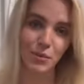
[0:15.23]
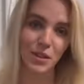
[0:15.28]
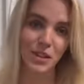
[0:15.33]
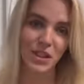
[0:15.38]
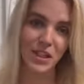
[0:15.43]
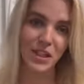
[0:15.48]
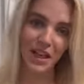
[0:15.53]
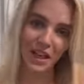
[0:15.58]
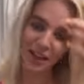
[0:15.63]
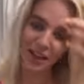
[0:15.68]

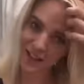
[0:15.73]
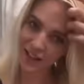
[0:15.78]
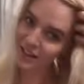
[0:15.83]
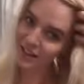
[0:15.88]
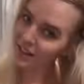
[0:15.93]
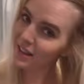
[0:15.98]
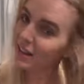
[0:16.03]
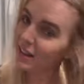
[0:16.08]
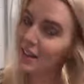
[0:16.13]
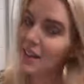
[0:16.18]
What do you guys
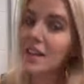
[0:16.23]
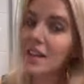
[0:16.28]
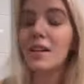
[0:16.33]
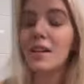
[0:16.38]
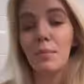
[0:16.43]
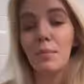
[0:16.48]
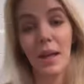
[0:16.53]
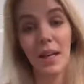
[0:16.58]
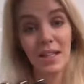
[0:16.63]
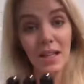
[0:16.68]
think?
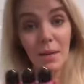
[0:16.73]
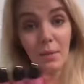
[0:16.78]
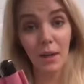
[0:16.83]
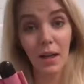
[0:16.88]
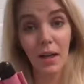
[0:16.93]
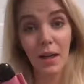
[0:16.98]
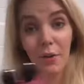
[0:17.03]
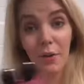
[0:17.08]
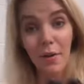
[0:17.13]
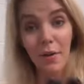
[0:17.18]
Because I'm
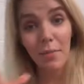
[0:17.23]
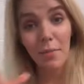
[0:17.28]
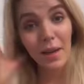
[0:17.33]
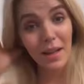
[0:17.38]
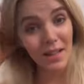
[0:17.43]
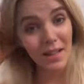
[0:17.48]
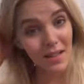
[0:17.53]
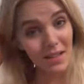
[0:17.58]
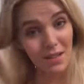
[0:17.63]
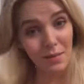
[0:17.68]
gonna crimp
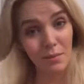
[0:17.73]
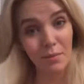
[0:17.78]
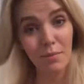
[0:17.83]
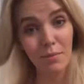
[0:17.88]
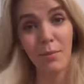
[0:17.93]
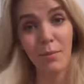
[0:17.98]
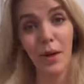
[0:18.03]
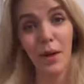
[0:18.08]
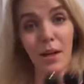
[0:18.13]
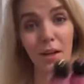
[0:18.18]
it,
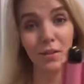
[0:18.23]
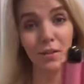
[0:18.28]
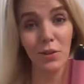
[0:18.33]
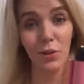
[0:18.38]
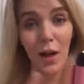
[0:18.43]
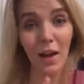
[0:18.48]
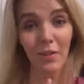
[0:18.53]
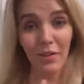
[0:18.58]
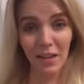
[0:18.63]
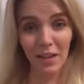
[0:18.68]
but
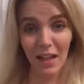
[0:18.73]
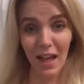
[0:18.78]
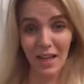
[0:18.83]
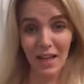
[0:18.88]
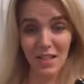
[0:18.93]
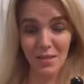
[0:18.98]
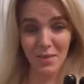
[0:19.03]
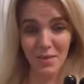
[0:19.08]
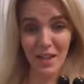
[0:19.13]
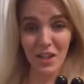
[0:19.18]
you have a
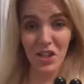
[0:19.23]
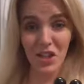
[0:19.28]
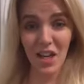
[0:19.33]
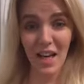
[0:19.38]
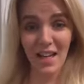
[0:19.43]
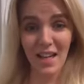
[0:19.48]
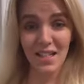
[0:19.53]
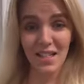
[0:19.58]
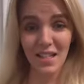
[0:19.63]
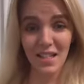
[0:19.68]
last minute
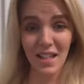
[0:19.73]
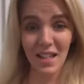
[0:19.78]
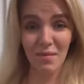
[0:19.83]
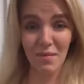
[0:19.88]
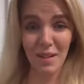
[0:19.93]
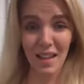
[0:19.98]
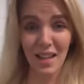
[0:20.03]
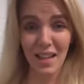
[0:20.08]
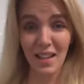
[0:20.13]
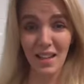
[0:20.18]
chance to
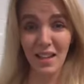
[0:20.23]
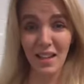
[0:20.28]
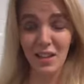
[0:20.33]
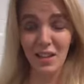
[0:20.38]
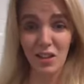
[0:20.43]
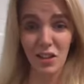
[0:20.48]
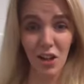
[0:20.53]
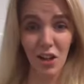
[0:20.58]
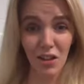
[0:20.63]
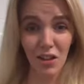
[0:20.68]
tell me
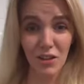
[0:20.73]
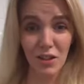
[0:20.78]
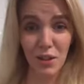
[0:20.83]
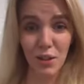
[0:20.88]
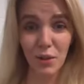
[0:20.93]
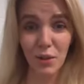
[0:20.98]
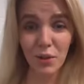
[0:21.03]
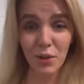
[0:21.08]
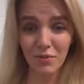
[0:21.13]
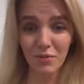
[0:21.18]
not
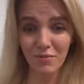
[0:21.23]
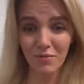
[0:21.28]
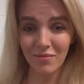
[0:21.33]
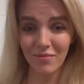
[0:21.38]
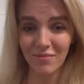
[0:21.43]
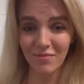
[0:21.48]
to.